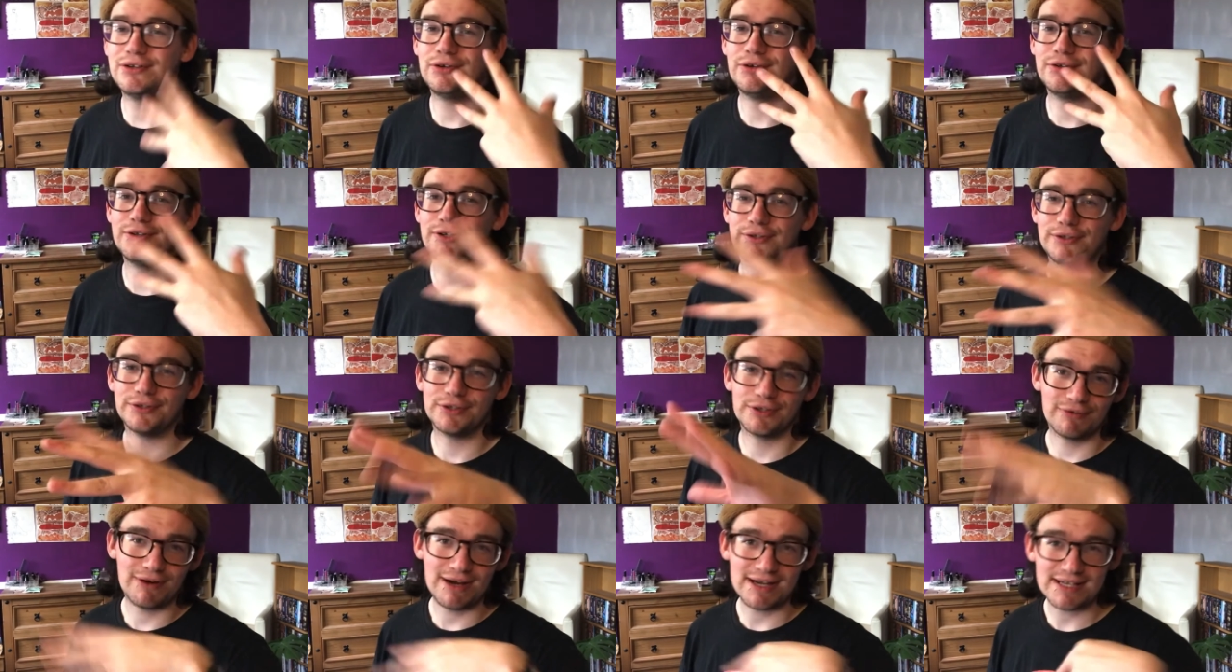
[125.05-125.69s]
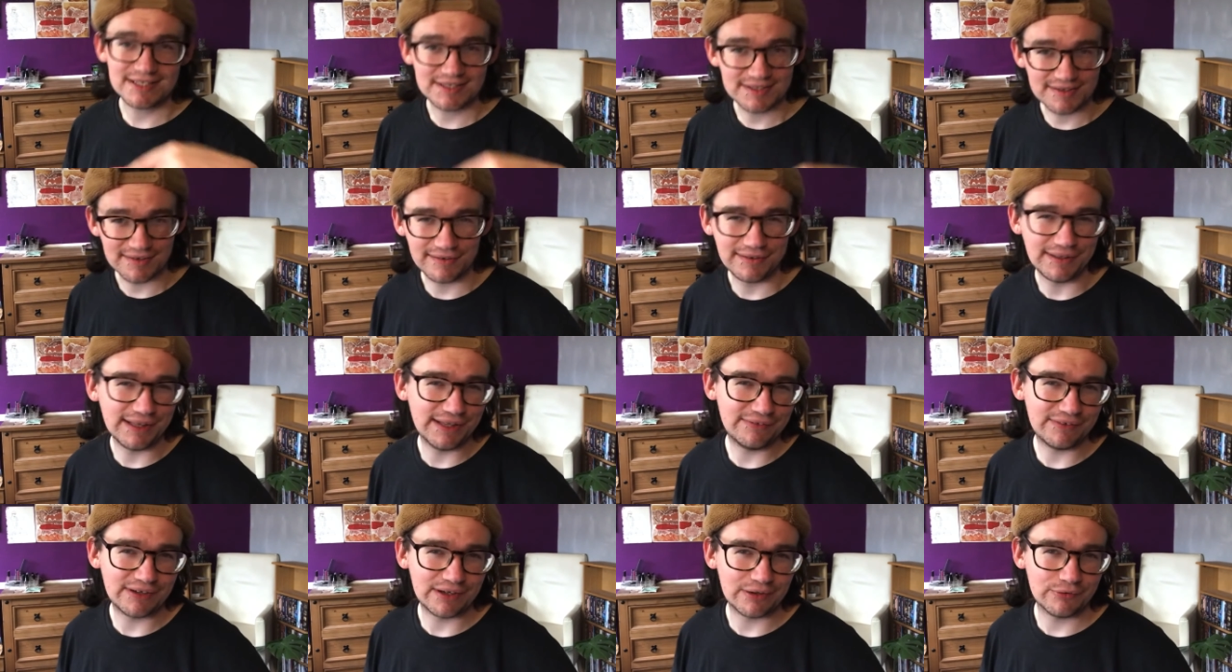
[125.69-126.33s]
or the rest of the
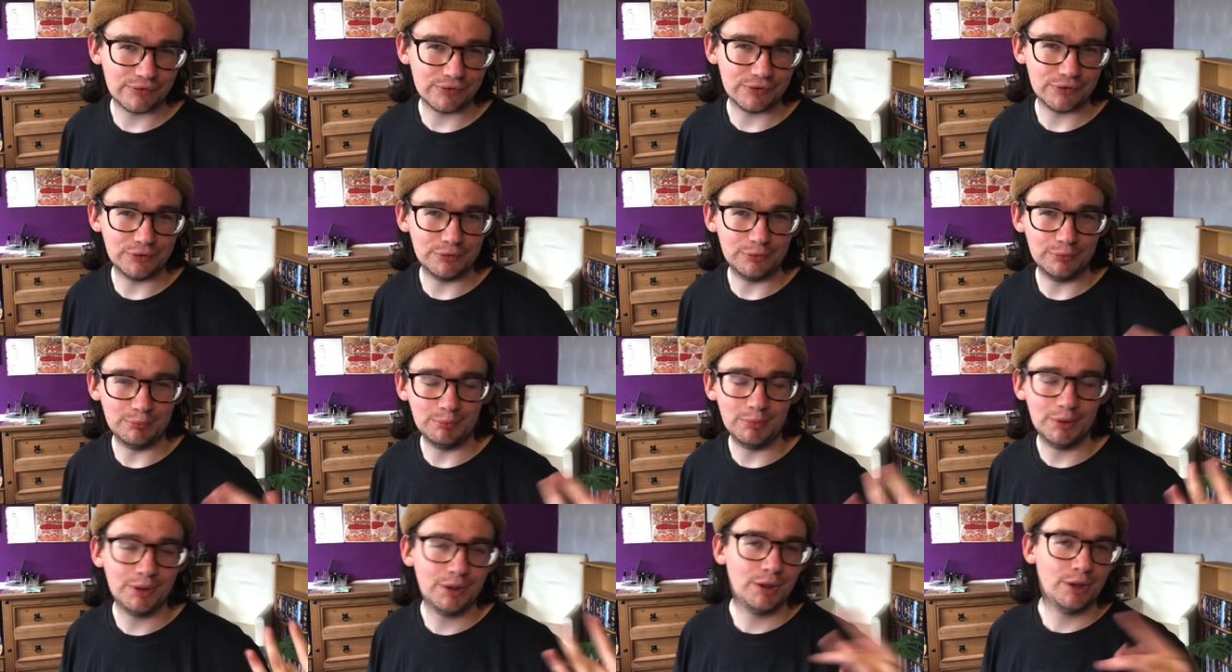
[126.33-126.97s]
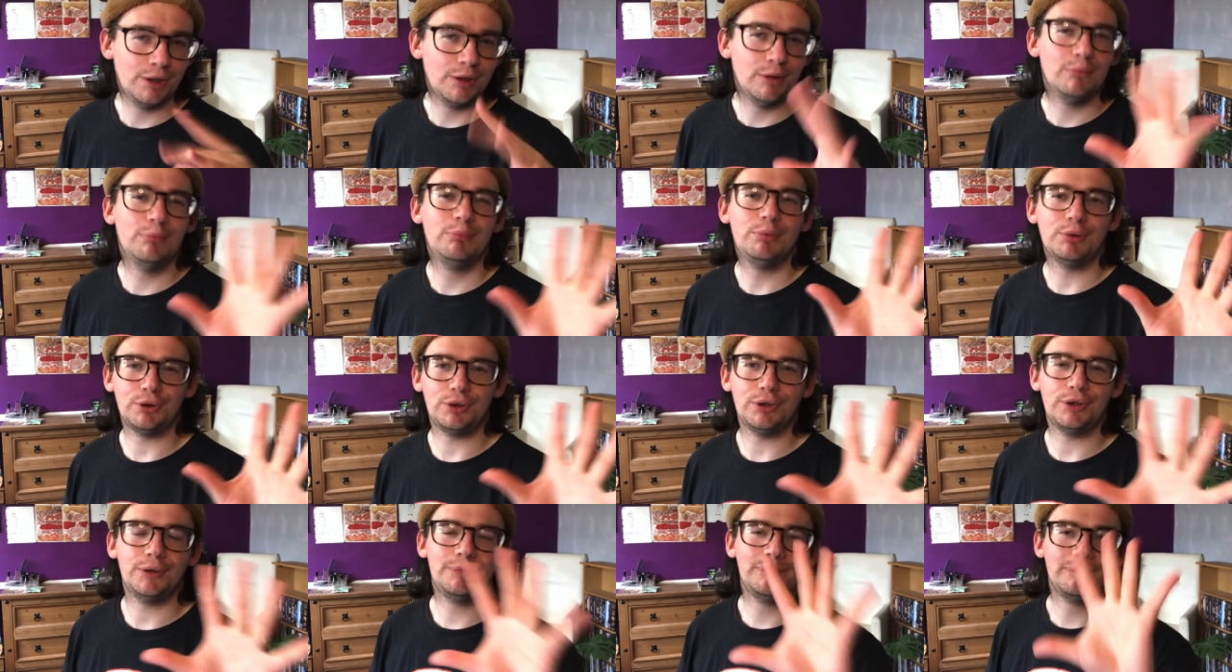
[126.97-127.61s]
living room.
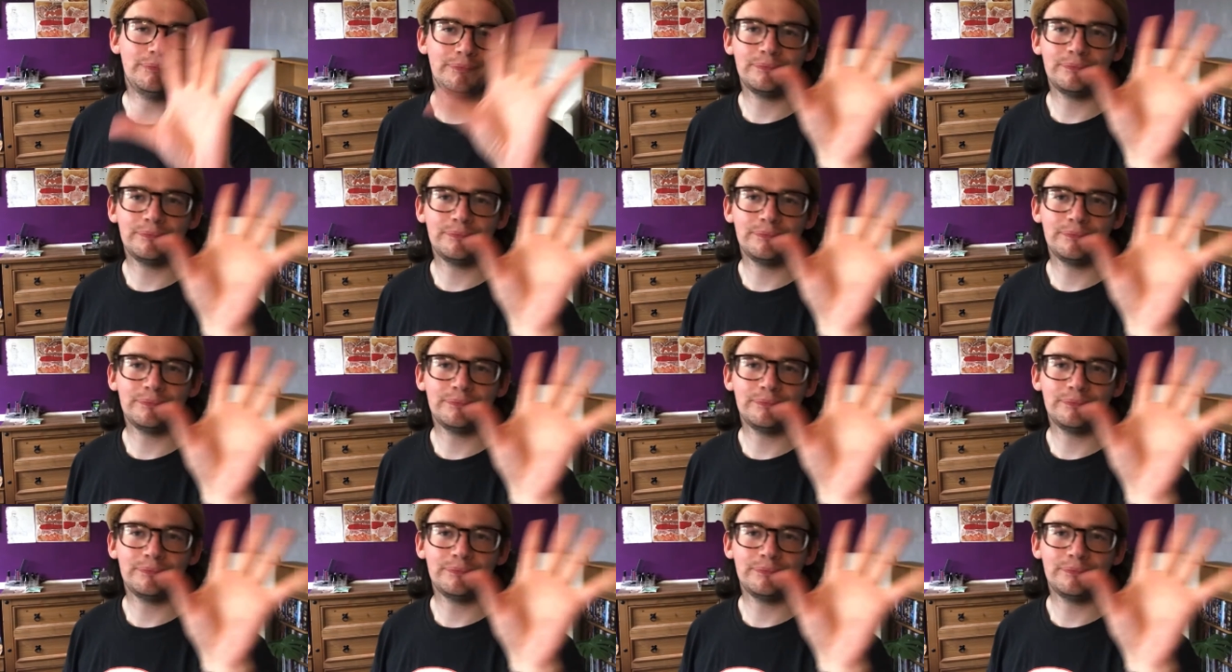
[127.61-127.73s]
But